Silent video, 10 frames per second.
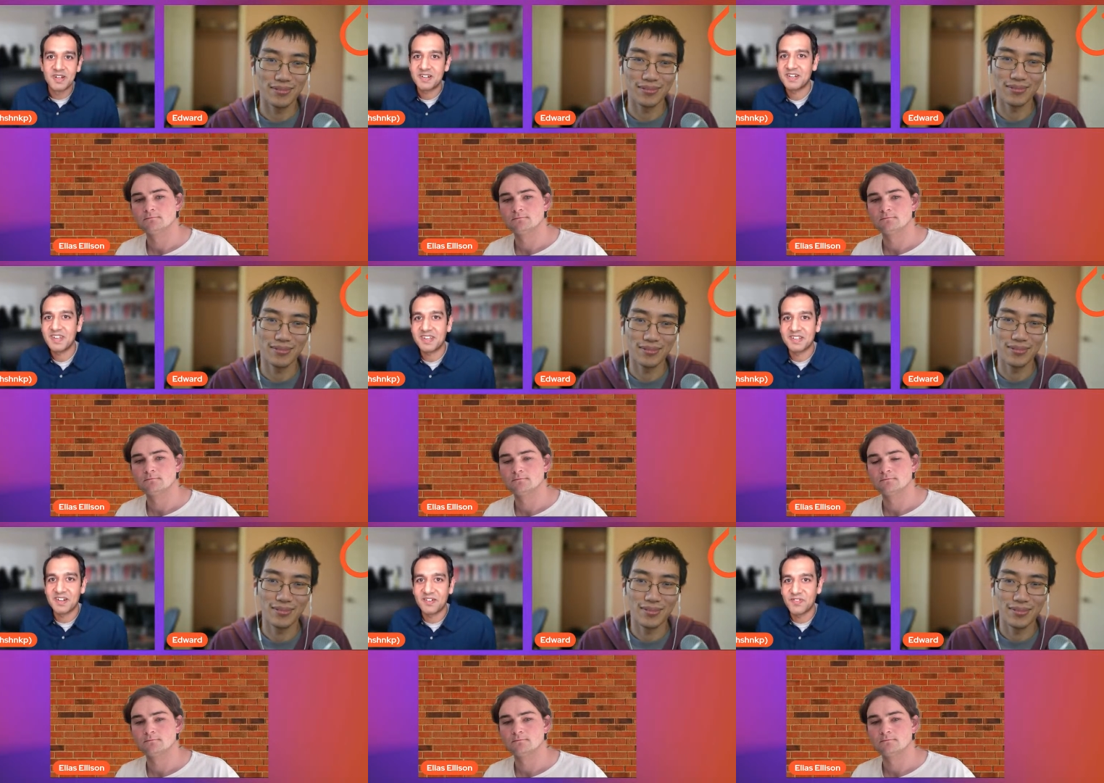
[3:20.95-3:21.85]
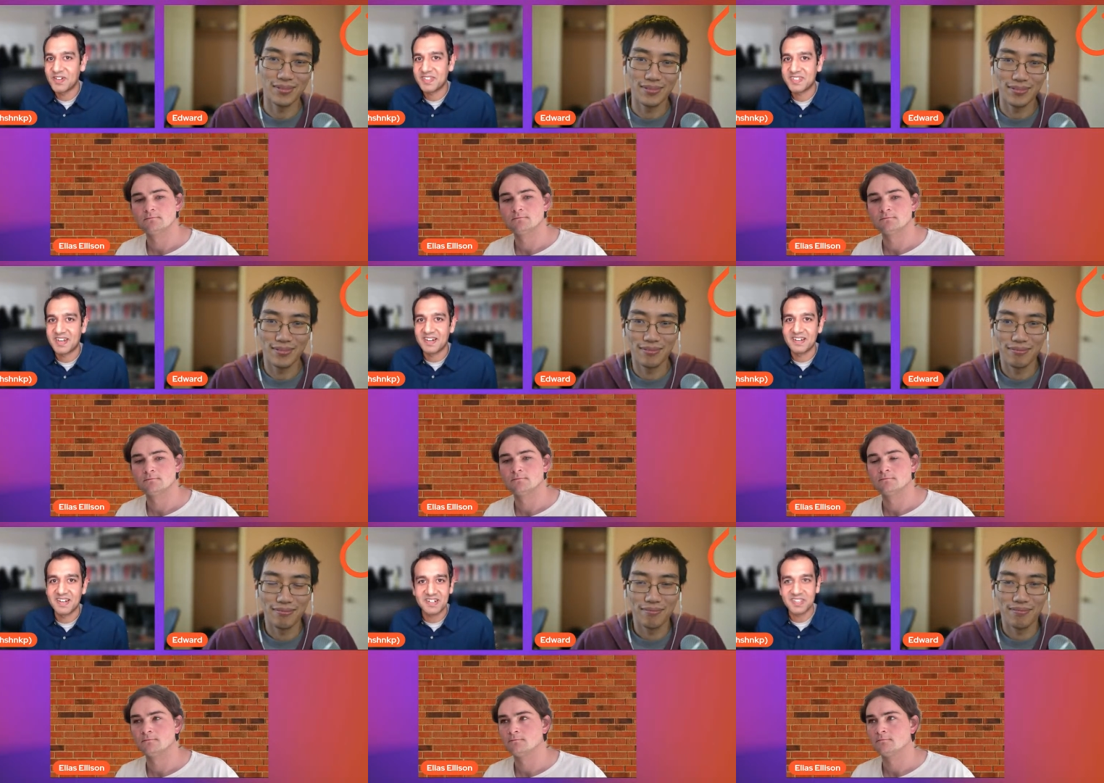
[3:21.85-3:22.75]
Speaker 1: take that first, and
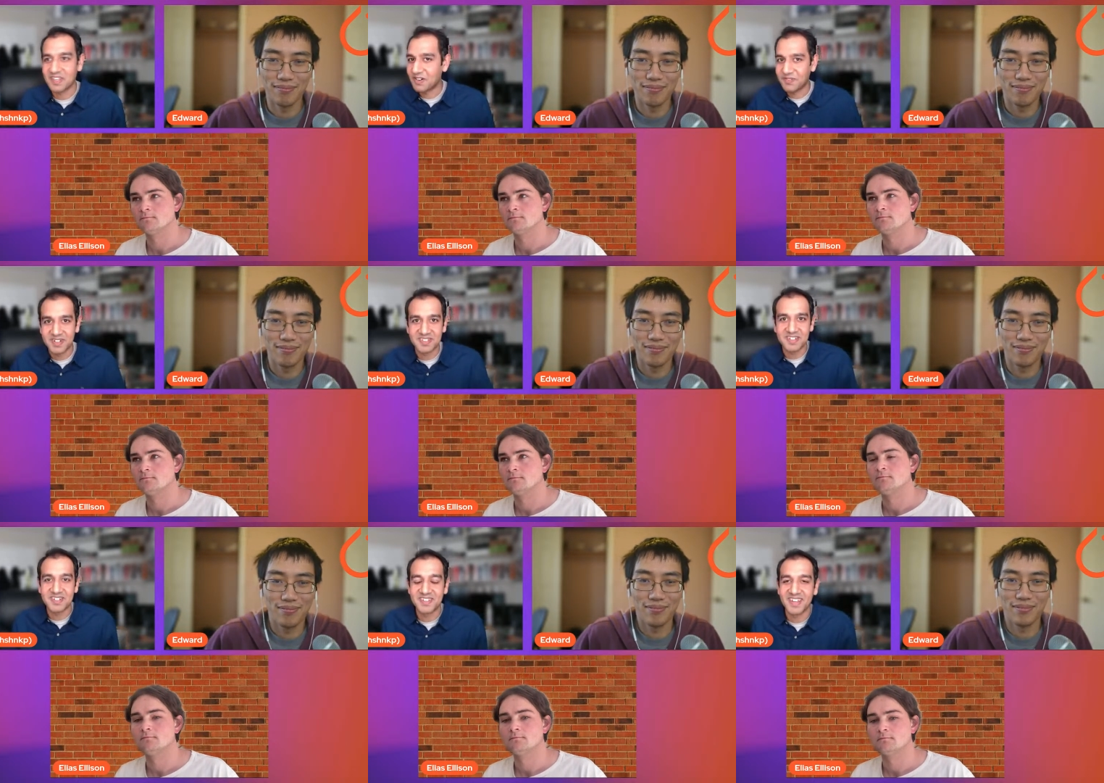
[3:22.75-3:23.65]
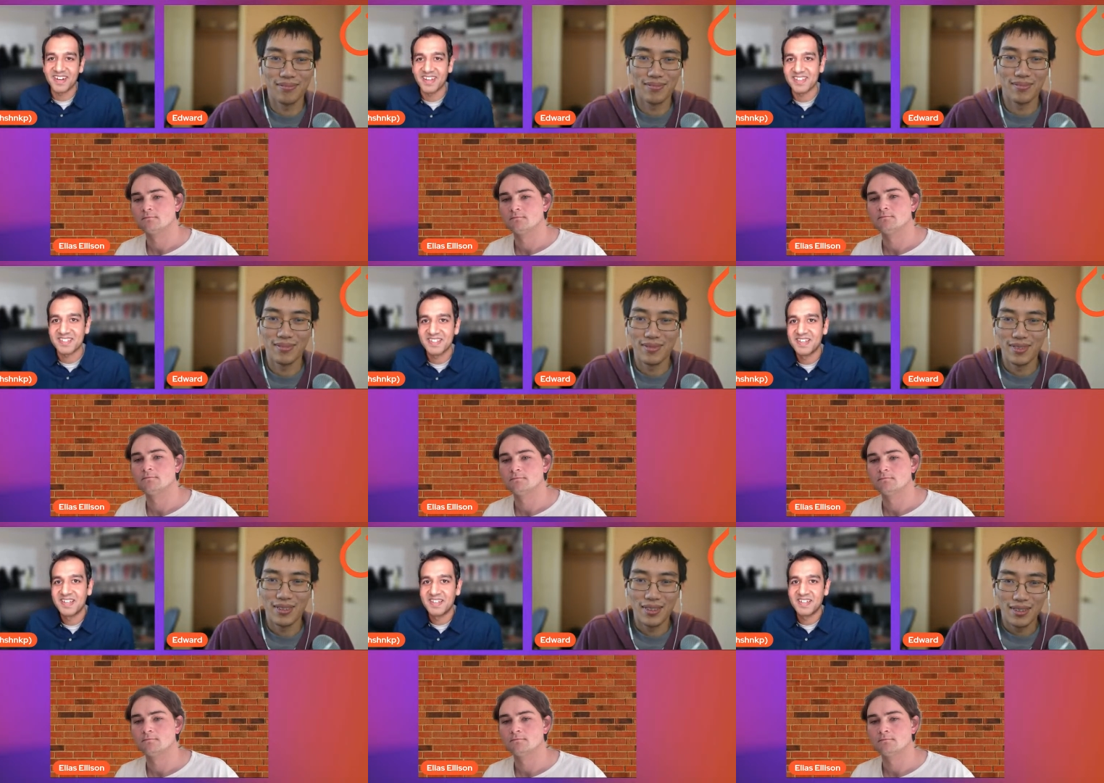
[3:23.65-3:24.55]
let's kick off the discussion there, I guess.
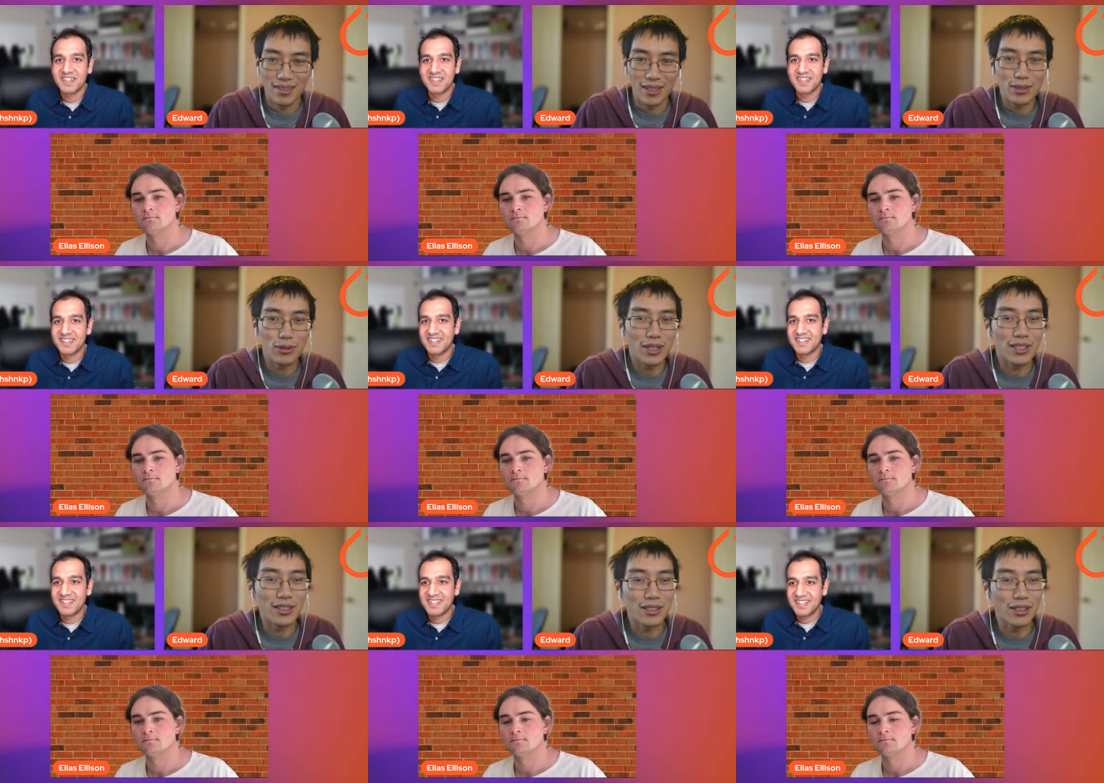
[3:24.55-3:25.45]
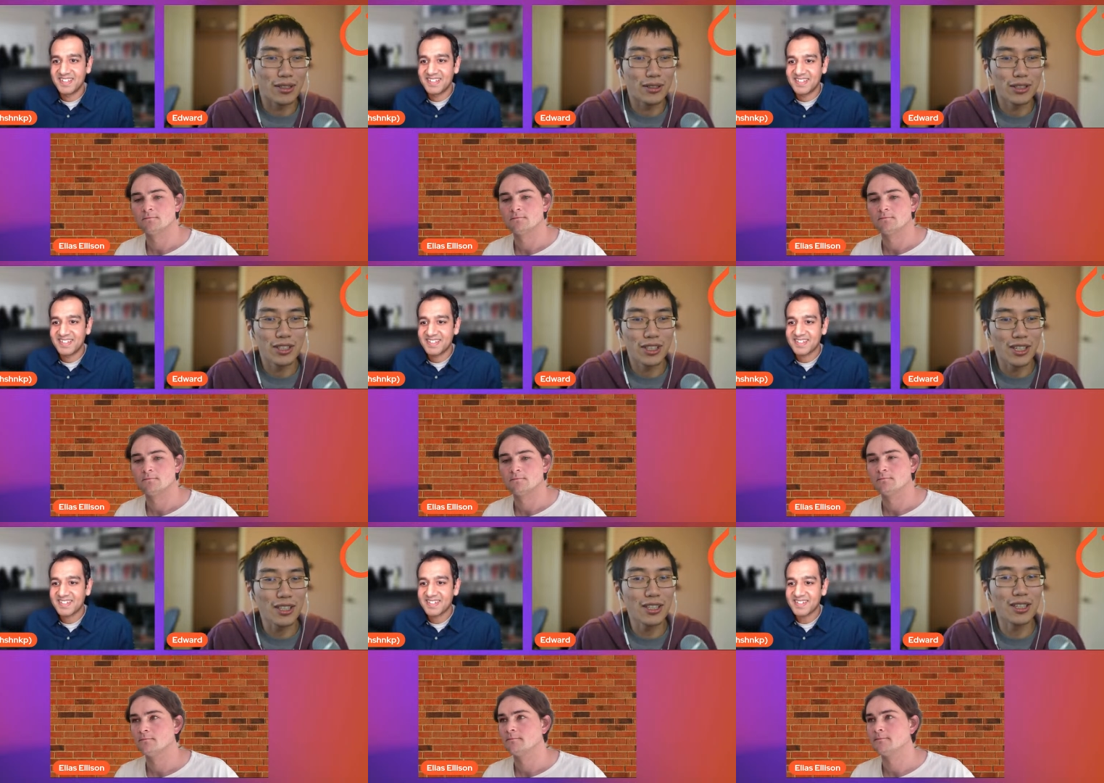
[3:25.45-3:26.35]
That's right.
Speaker 2: So
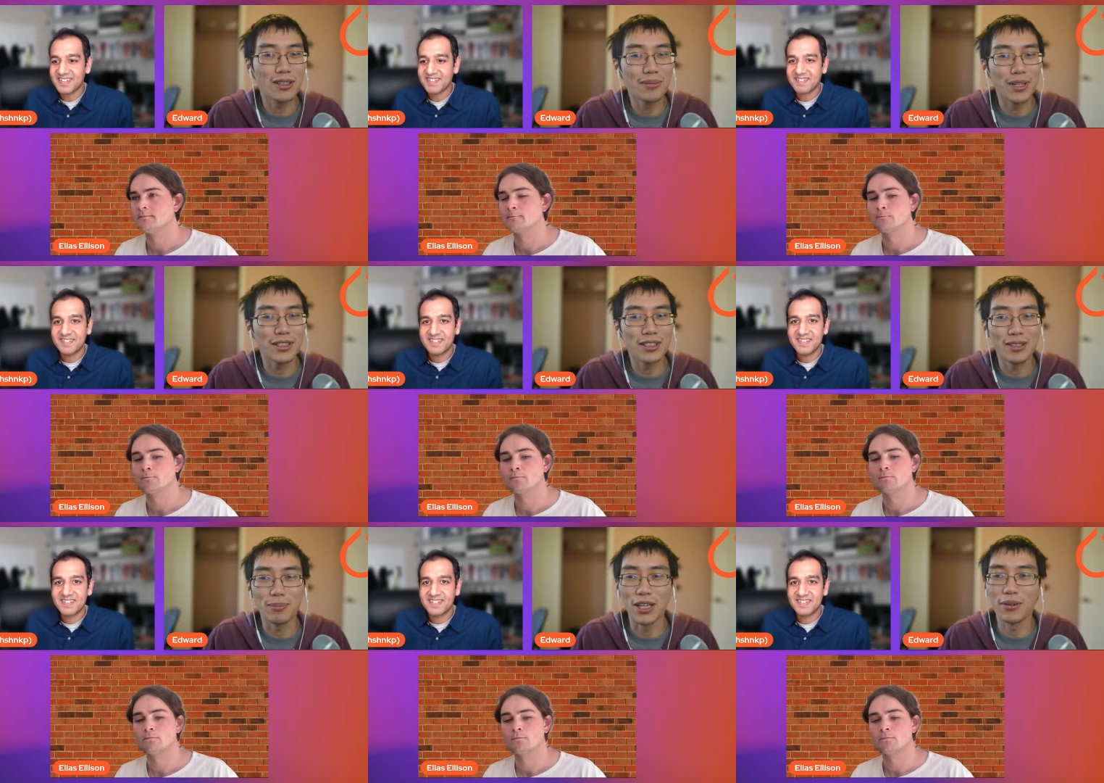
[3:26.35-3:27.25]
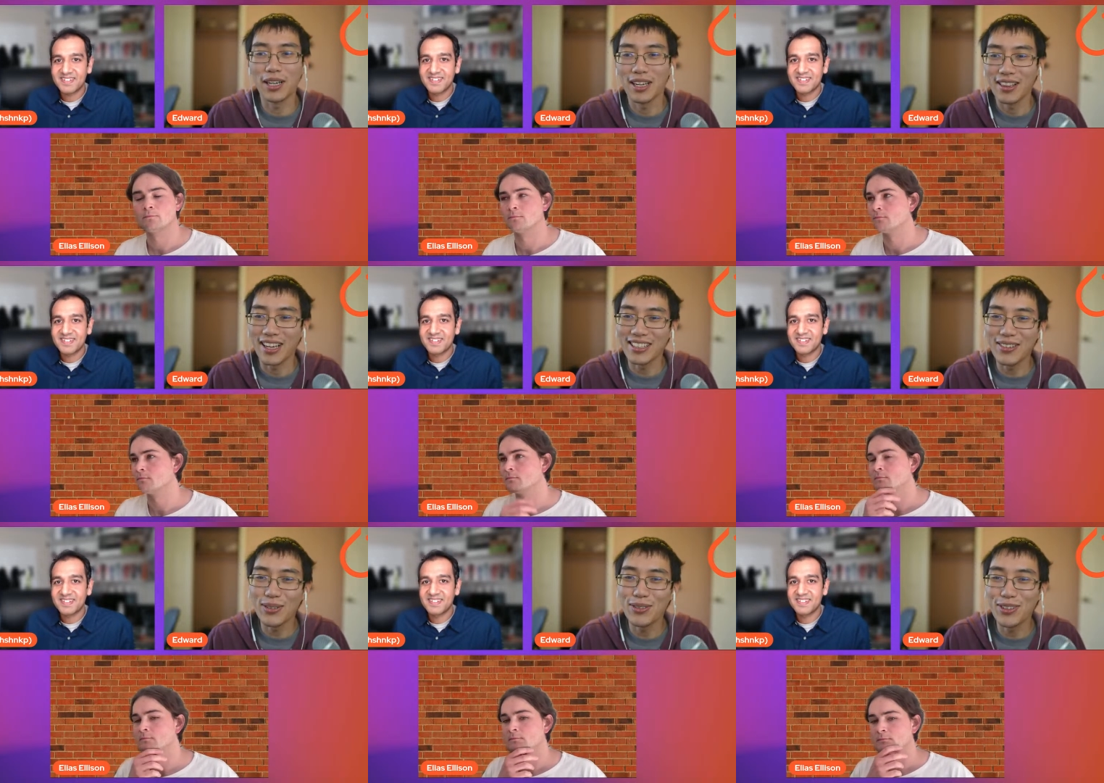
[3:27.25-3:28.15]
Shashank mentioned. By the way, thanks everyone
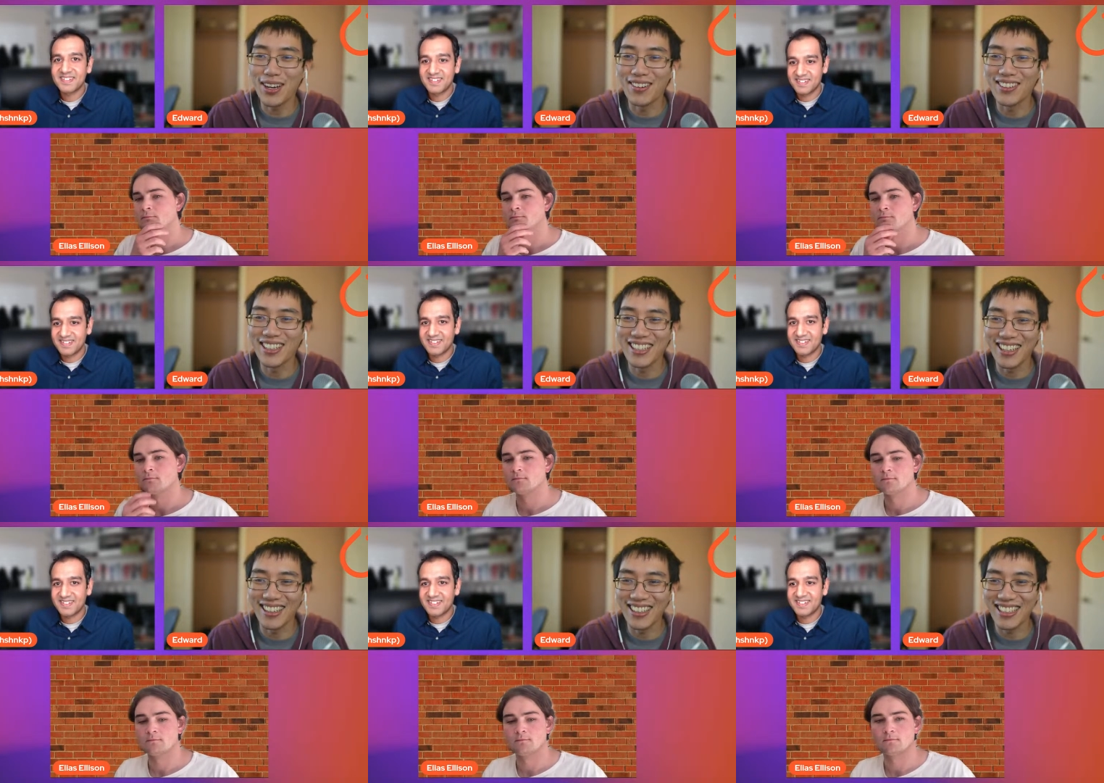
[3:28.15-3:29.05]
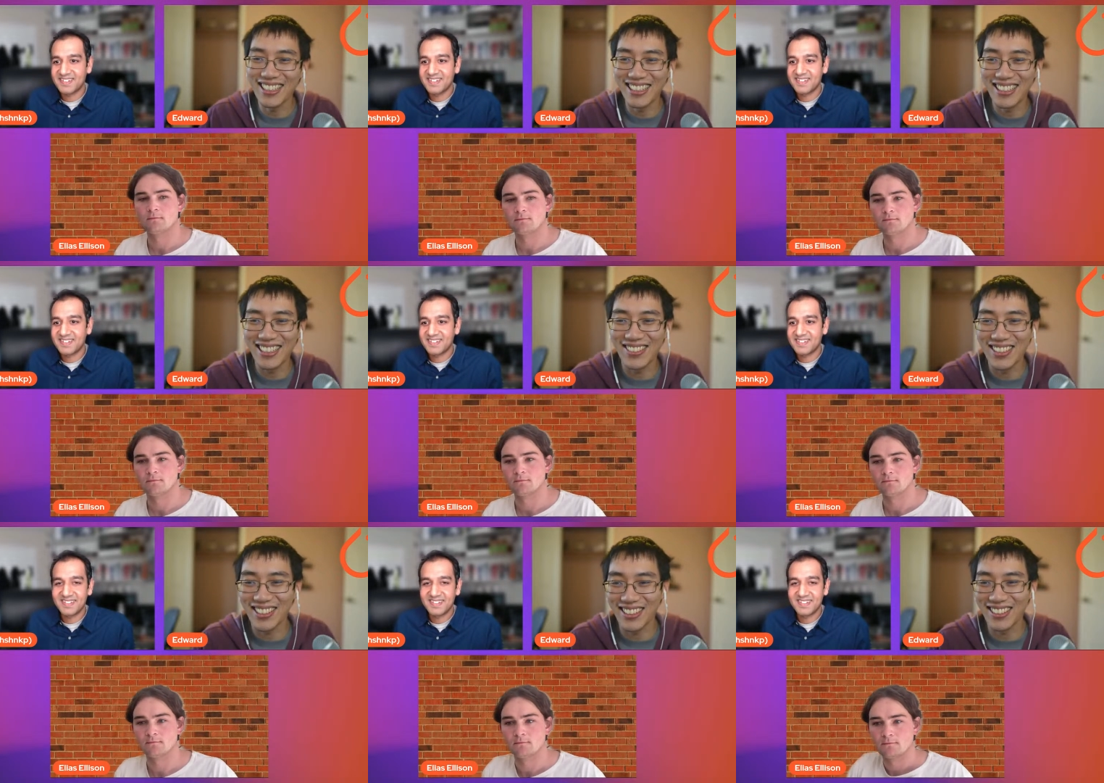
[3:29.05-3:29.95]
for commenting. Aki, Sandeep,
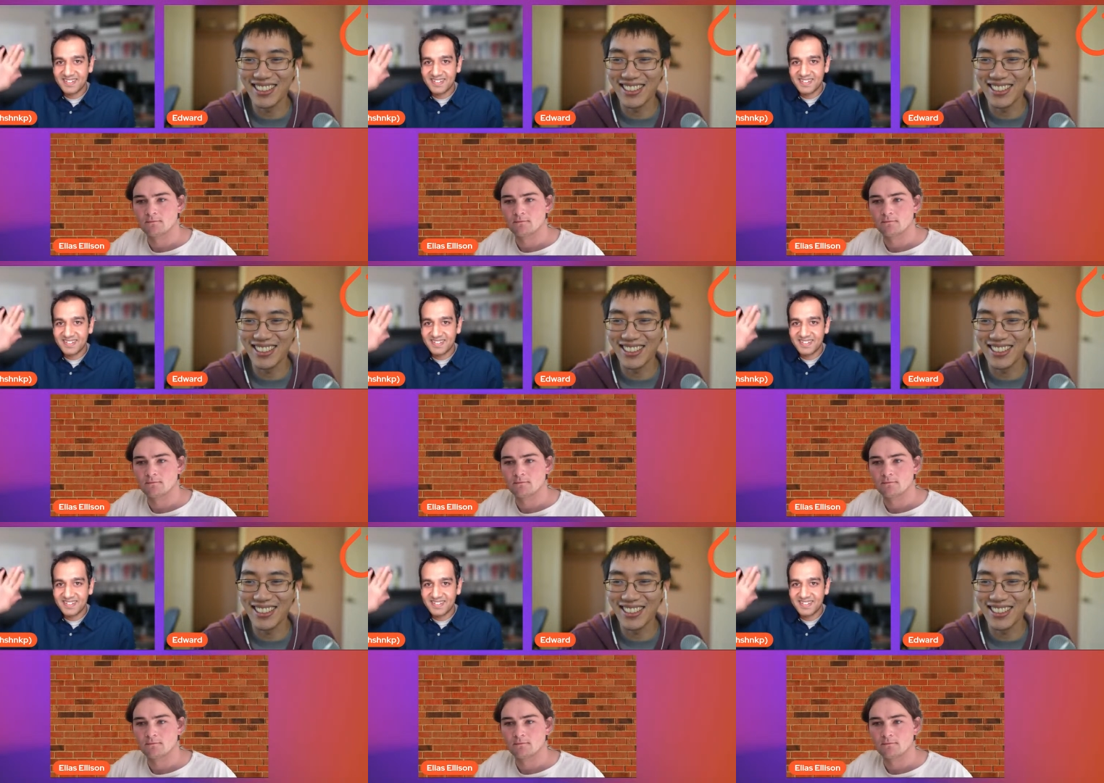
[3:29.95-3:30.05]
Charles,